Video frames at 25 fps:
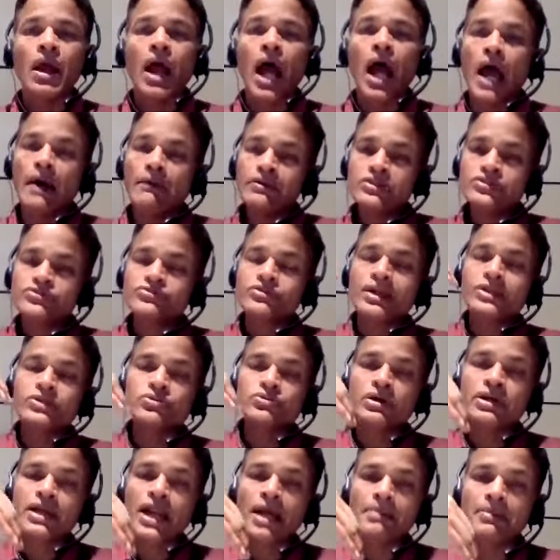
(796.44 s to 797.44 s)
I was trying
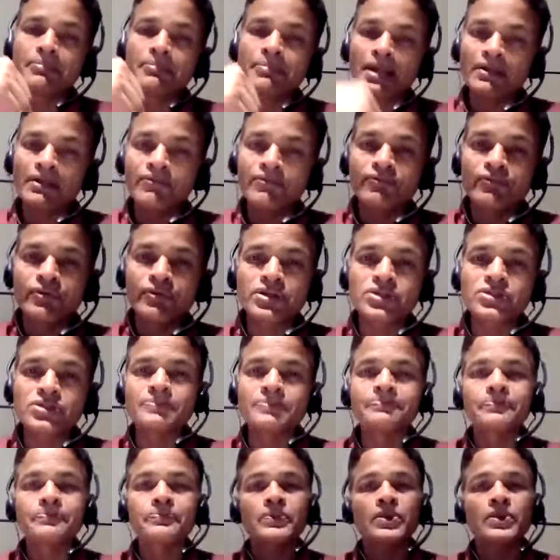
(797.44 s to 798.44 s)
to grab a benefit
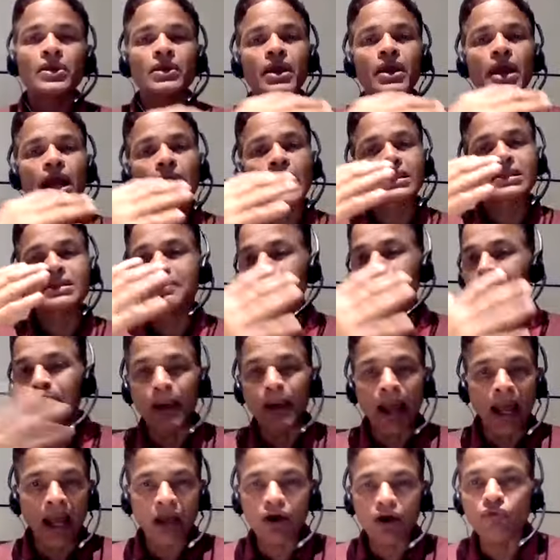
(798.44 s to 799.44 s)
at the
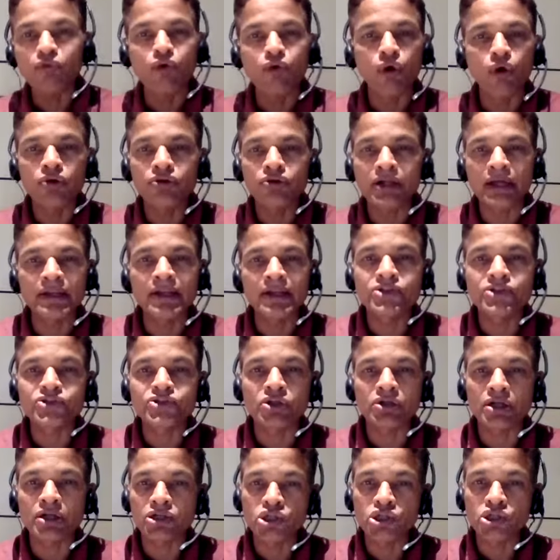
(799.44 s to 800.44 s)
back of all
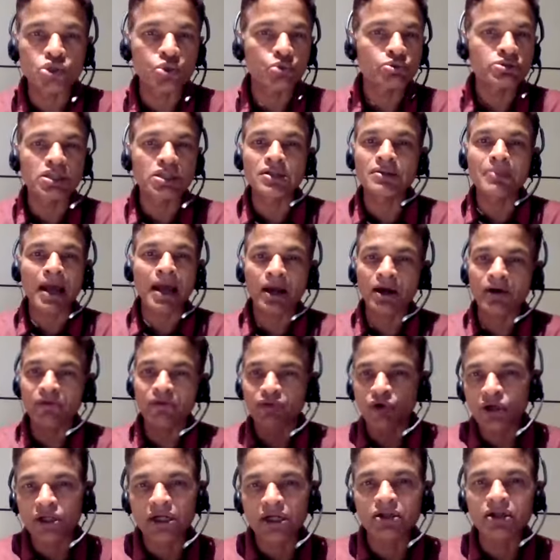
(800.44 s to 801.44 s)
regulatory controls, at the back
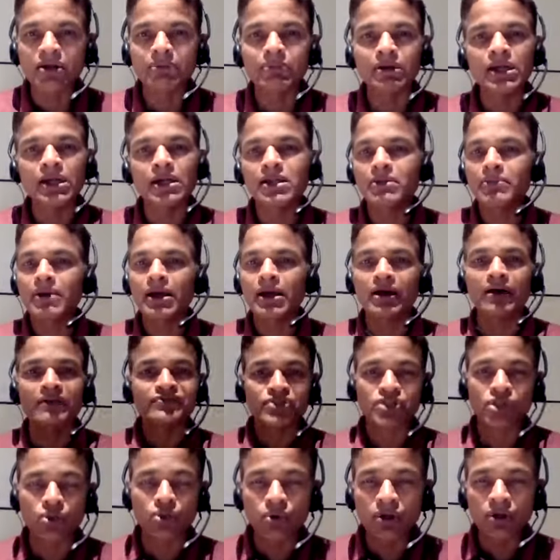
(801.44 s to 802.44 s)
of audit committee, at the back of
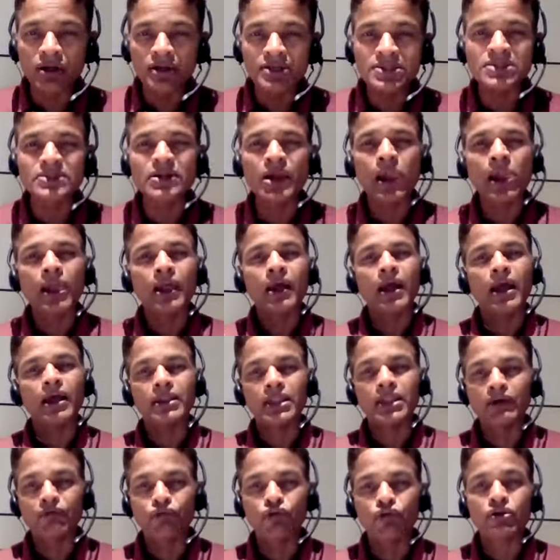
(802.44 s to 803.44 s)
shareholders,
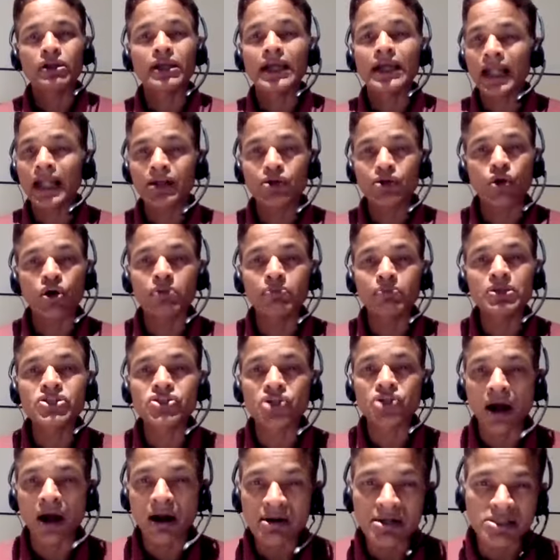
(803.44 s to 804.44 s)
and therefore can I not be
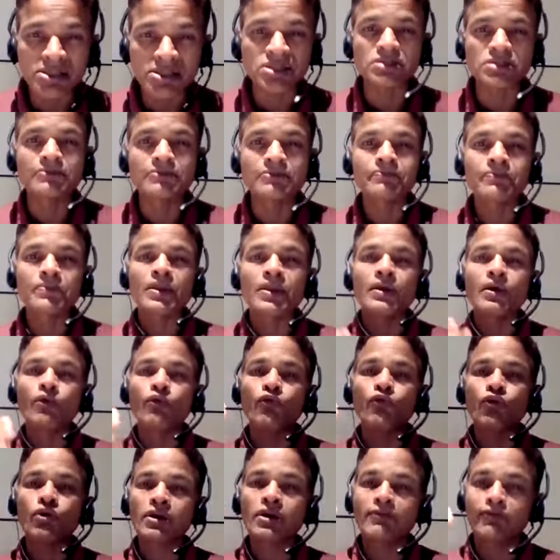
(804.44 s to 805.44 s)
charged
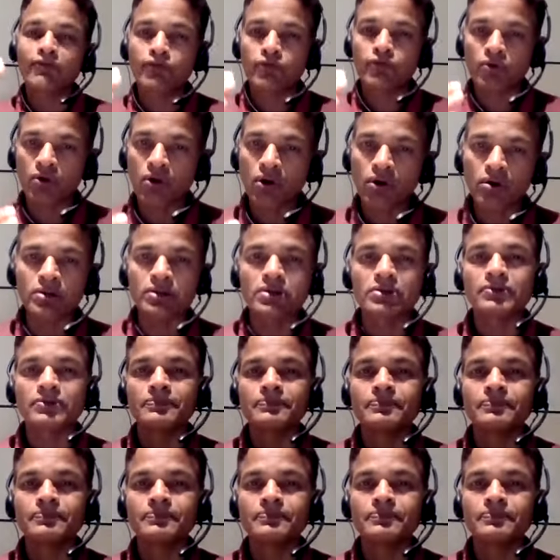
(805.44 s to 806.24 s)
for a fraud?